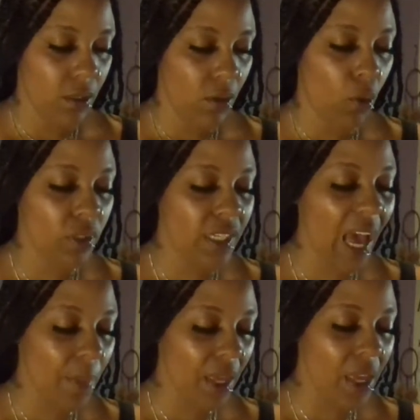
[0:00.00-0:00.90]
or
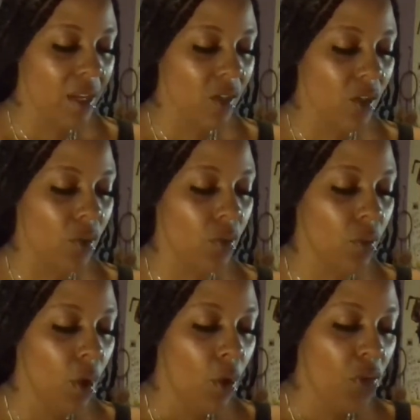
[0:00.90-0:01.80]
tap
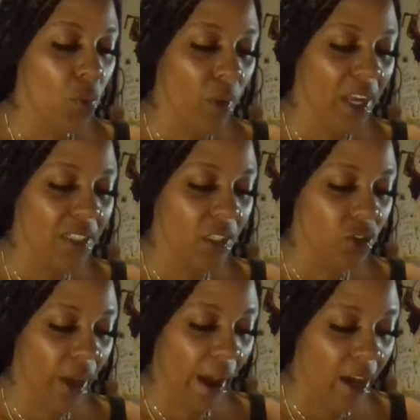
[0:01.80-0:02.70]
into the ways that
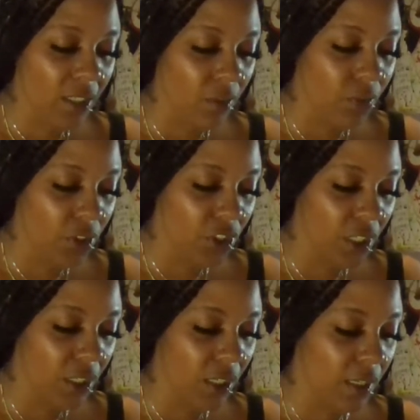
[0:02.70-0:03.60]
you're asking for
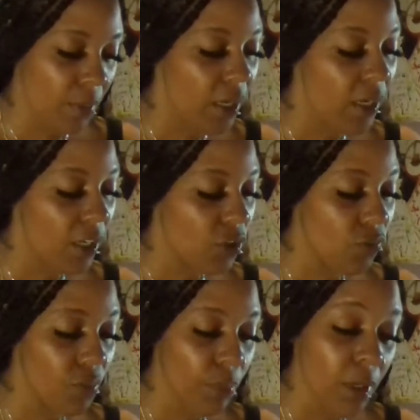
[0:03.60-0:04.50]
shit because i'm getting that
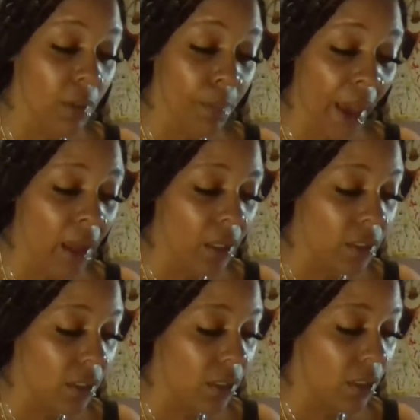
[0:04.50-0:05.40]
you're pretty
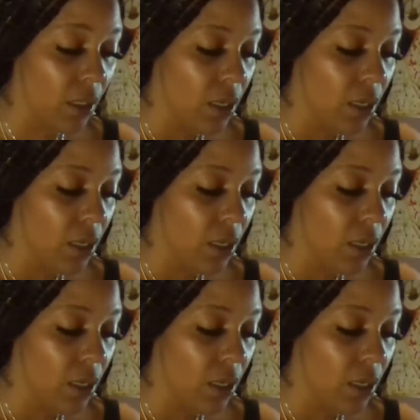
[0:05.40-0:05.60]
balanced